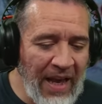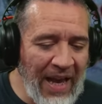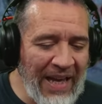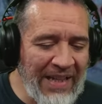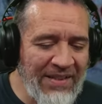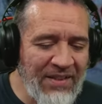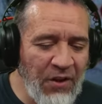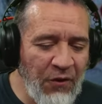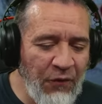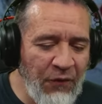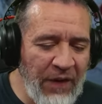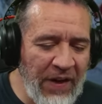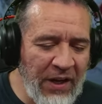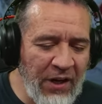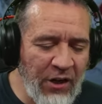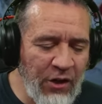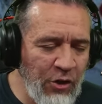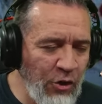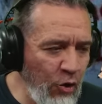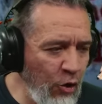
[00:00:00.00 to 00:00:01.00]
as the
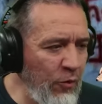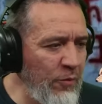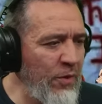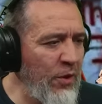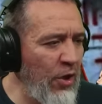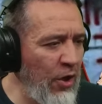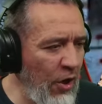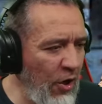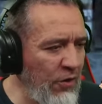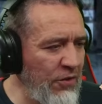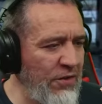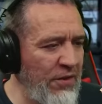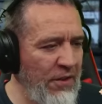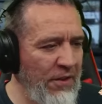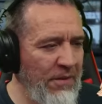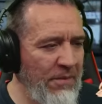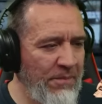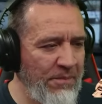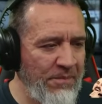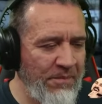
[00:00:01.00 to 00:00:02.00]
figure loomed closer.